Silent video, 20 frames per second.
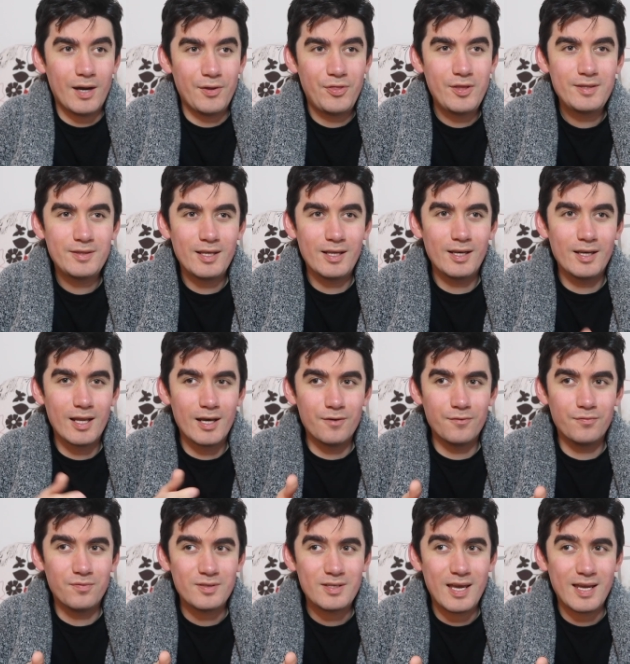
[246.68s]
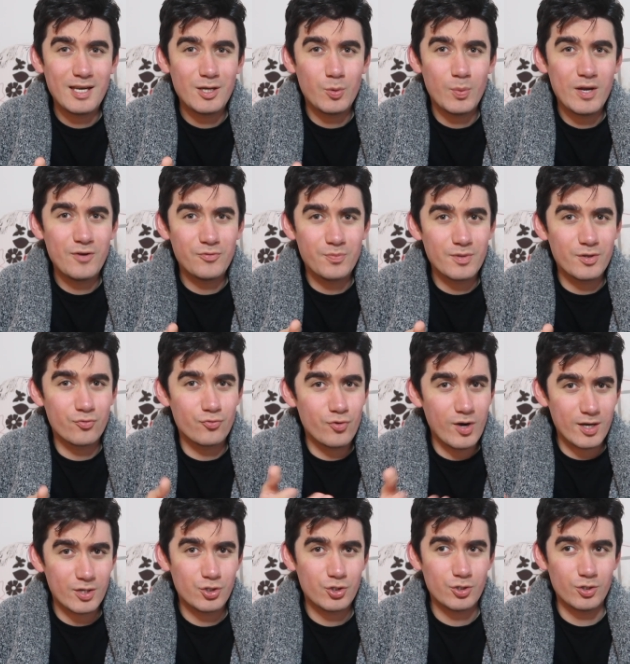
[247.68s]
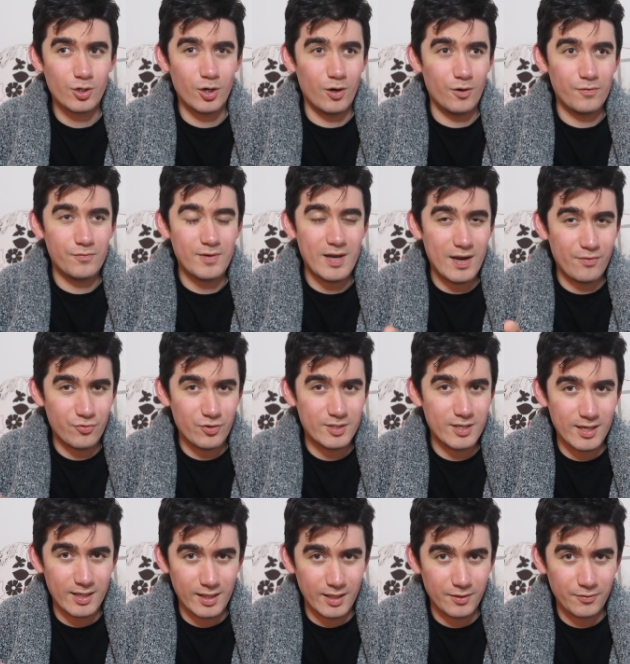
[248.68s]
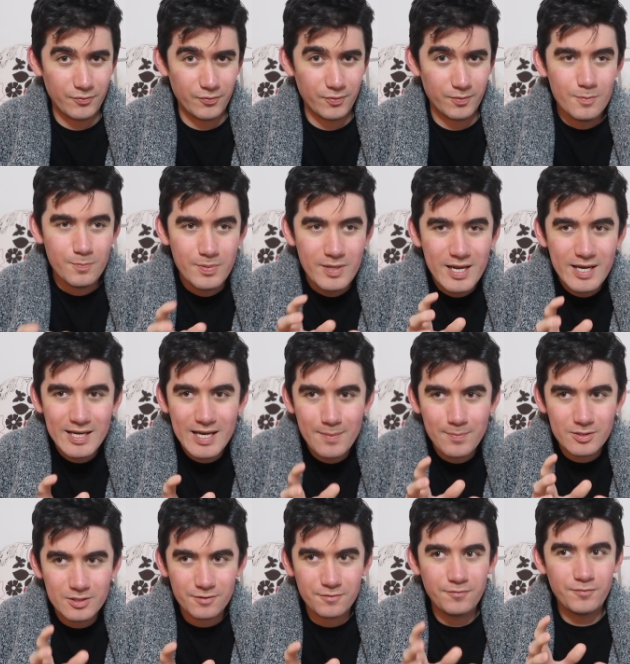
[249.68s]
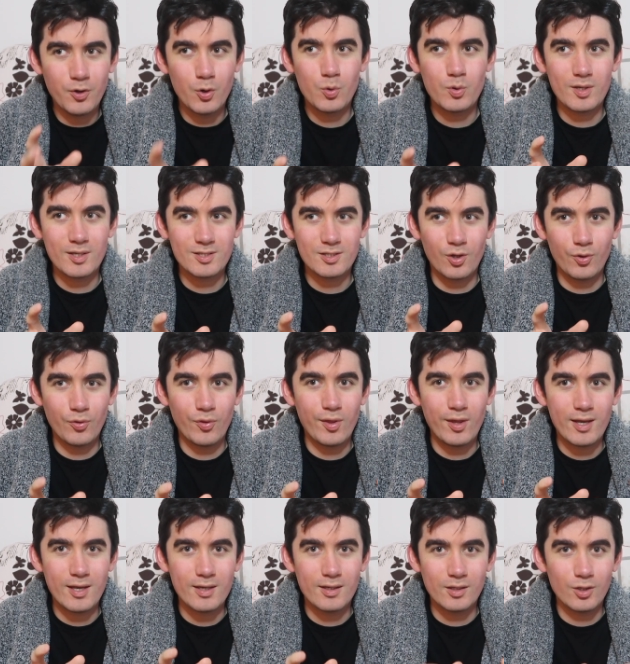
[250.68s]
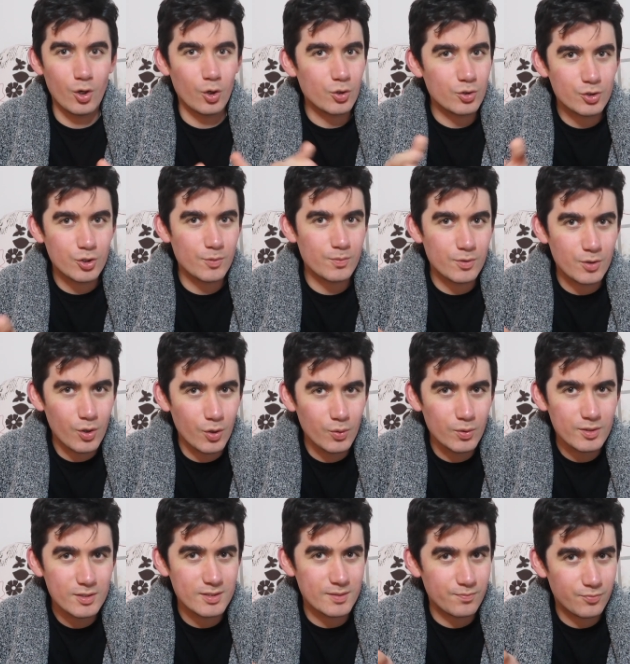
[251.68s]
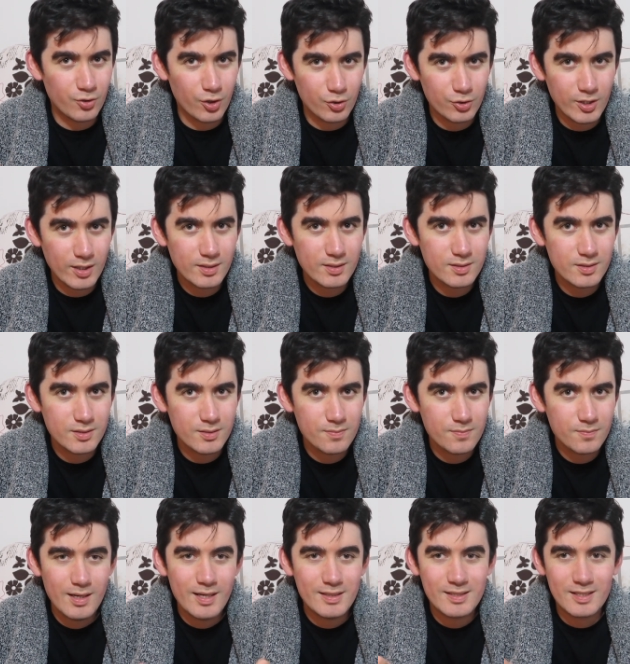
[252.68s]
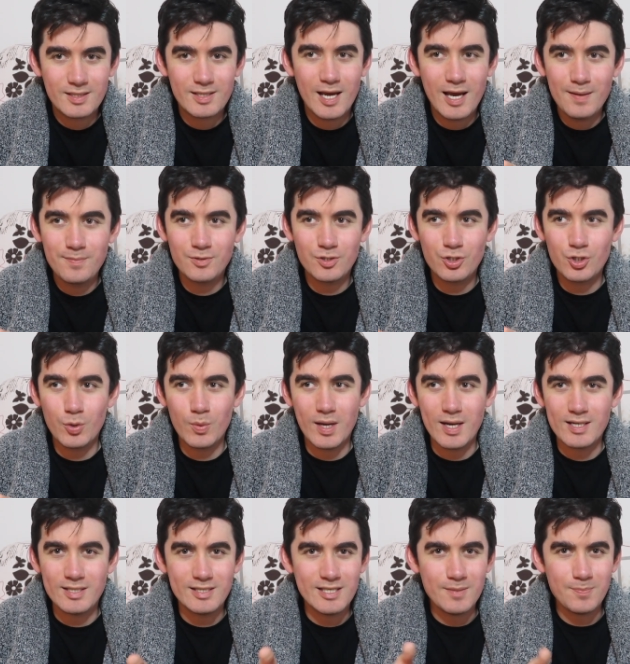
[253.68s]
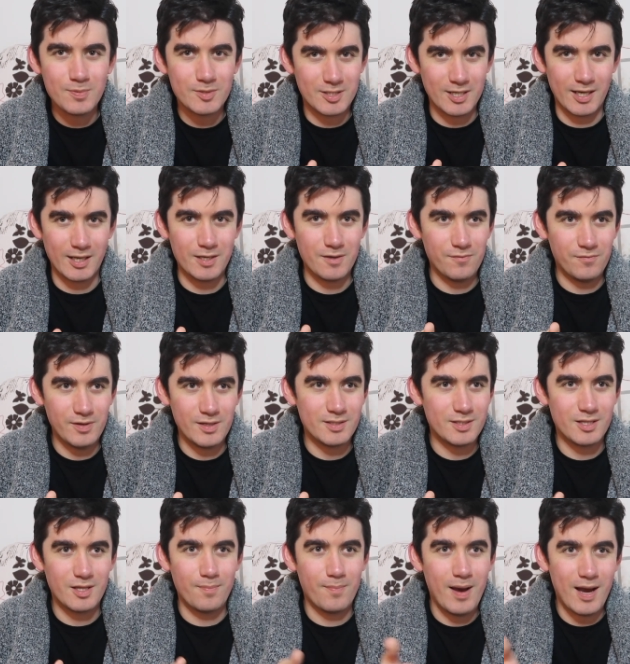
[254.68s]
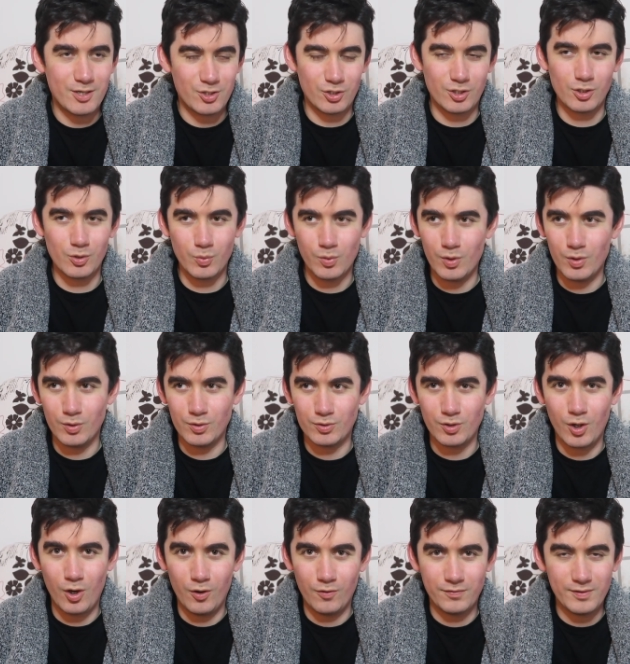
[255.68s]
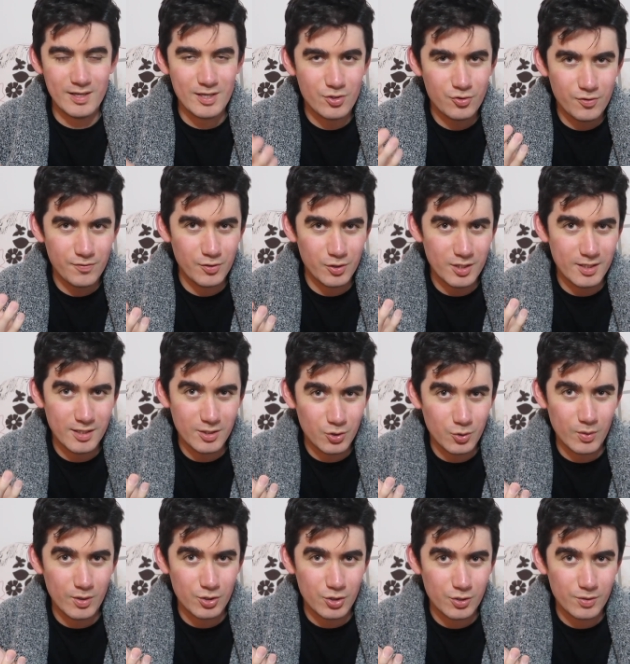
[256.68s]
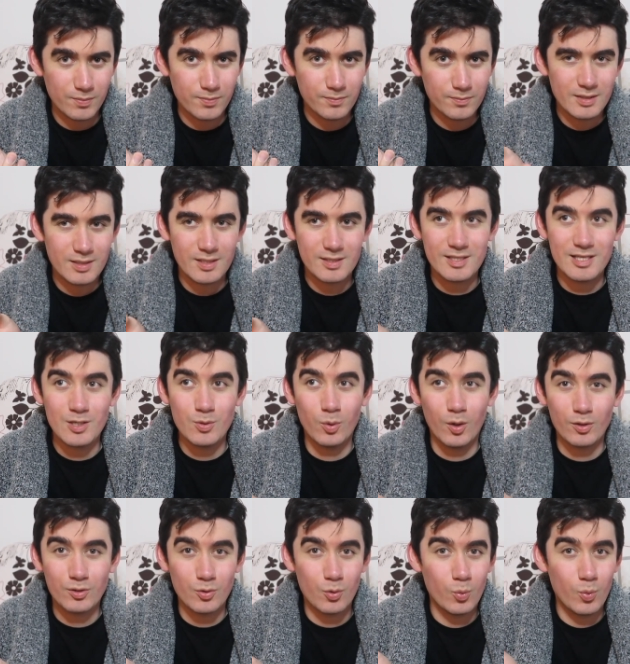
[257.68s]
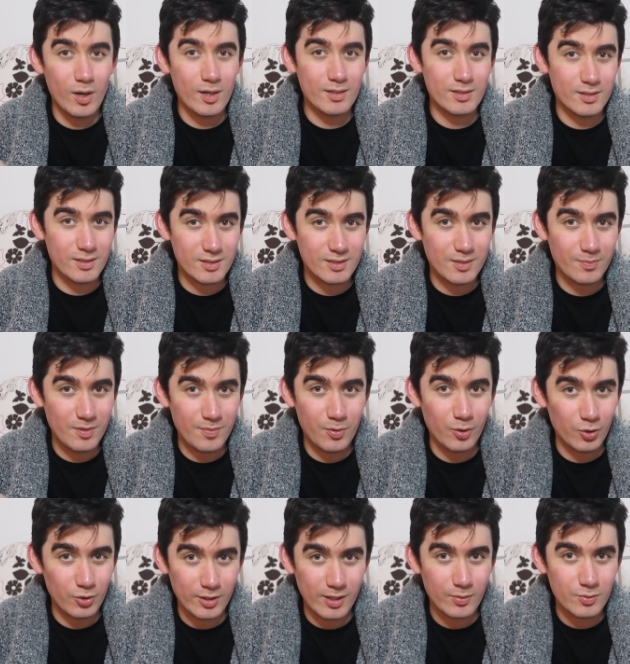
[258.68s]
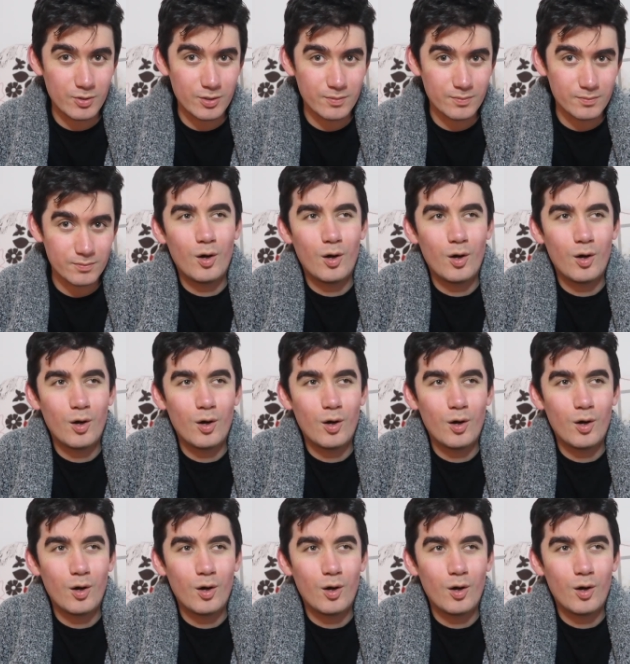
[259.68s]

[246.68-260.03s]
I think they love getting away from the rush of everyday life, being able to focus on their long-term goals and projects. It's a time to do a deep dive into the magical world of introverted intuition, to see what wonders can be pulled out.